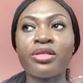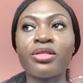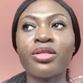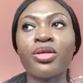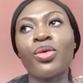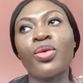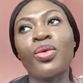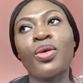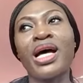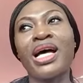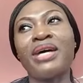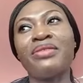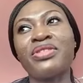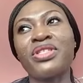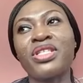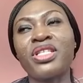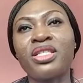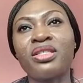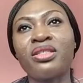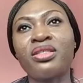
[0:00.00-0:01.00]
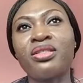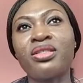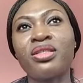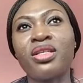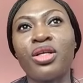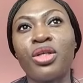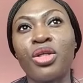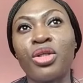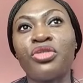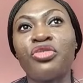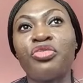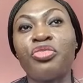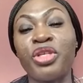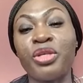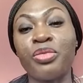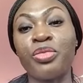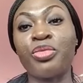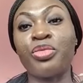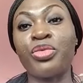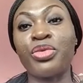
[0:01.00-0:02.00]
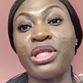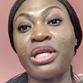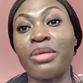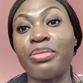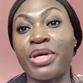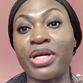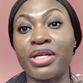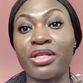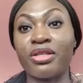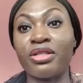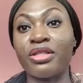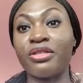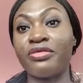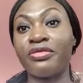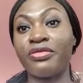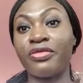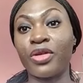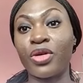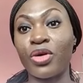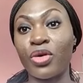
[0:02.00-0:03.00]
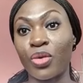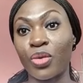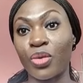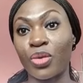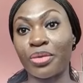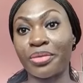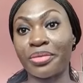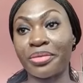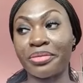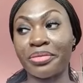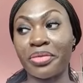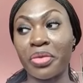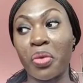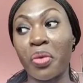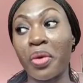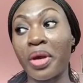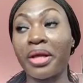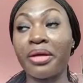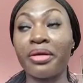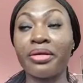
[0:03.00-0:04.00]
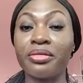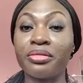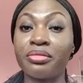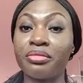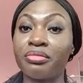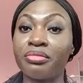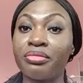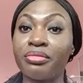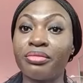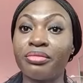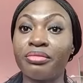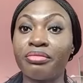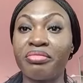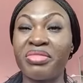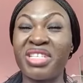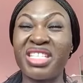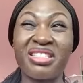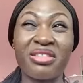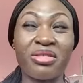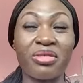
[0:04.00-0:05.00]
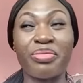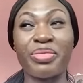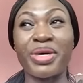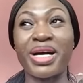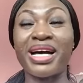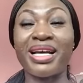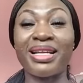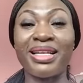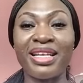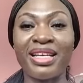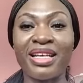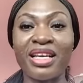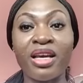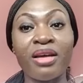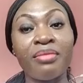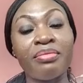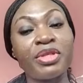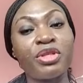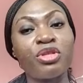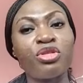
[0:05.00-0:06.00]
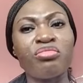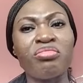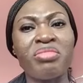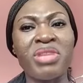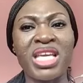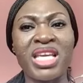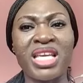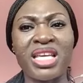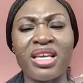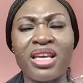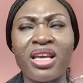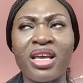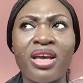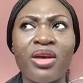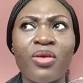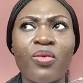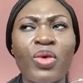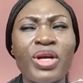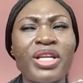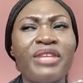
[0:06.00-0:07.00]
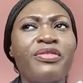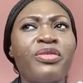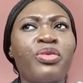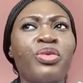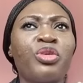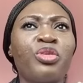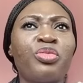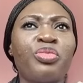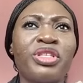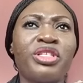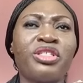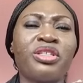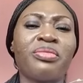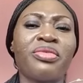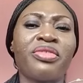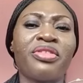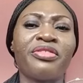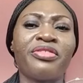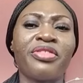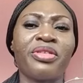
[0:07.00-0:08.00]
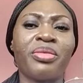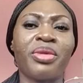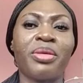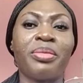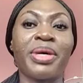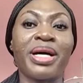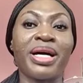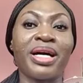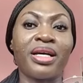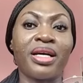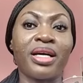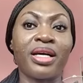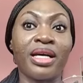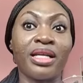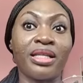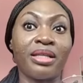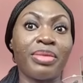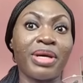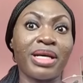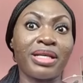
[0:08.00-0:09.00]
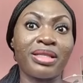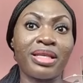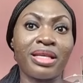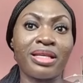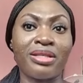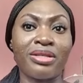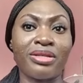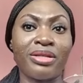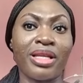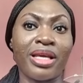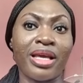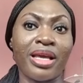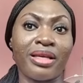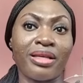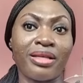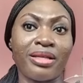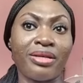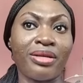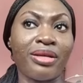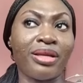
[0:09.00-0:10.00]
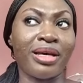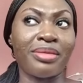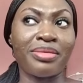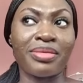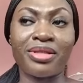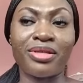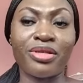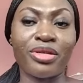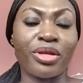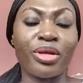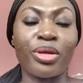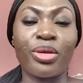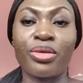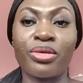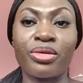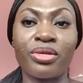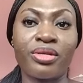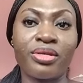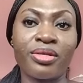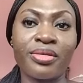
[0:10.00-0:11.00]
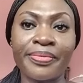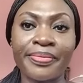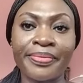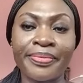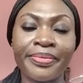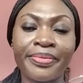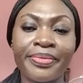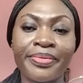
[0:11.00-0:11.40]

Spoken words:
So I have seen a lot of people put their bags on the floor. Well, it's not bad, but to me, what if you want to pick something from the bag and the bag stains your leg, your laps, your clothes?